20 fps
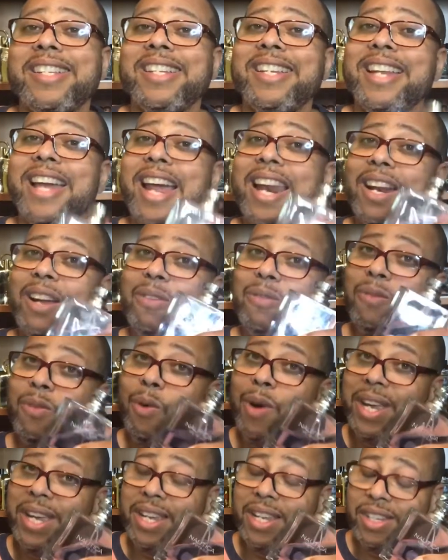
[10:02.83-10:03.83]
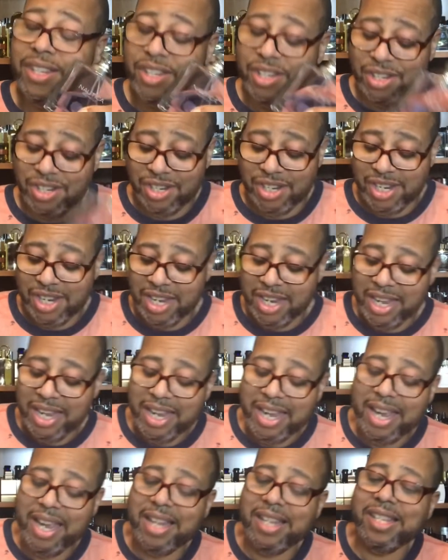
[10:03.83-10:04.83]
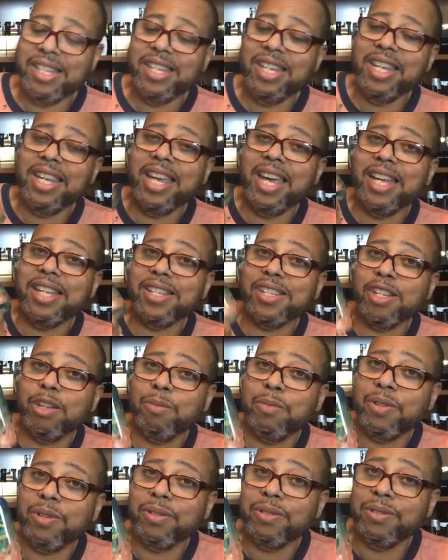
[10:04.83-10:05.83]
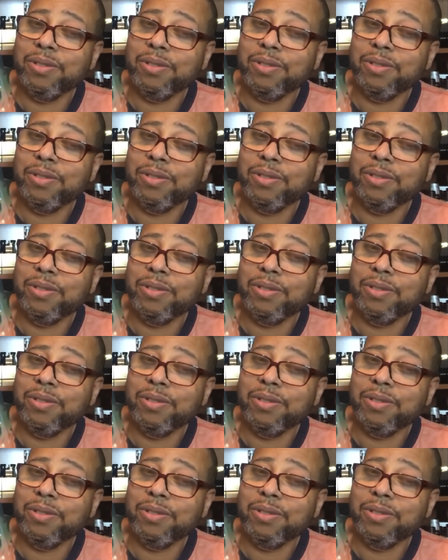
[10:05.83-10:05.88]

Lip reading: Nautica Voyage and CK Summer